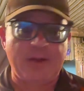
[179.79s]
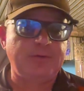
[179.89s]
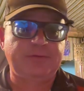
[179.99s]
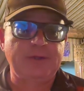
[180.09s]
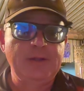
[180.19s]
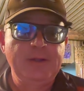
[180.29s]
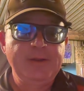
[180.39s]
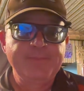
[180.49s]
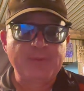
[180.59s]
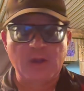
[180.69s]
of.
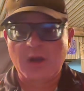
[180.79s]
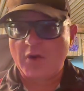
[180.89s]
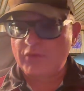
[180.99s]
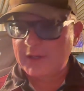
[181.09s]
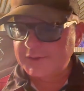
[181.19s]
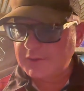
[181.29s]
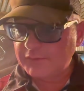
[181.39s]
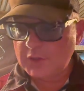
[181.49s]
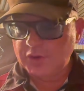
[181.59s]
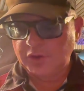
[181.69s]
Relative
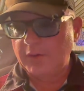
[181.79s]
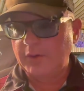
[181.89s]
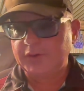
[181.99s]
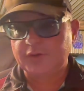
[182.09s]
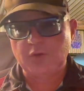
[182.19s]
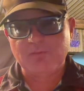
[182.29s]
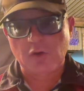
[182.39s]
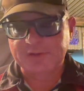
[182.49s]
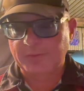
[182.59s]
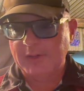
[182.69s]
new shooter to
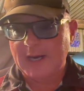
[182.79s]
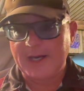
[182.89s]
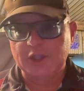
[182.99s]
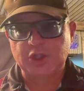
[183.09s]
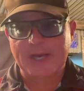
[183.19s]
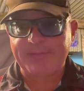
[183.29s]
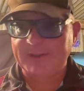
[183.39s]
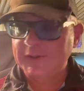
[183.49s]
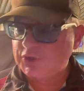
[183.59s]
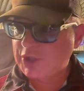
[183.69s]
multiple area
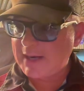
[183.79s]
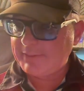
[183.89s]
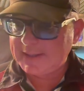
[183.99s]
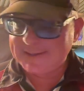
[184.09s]
champion,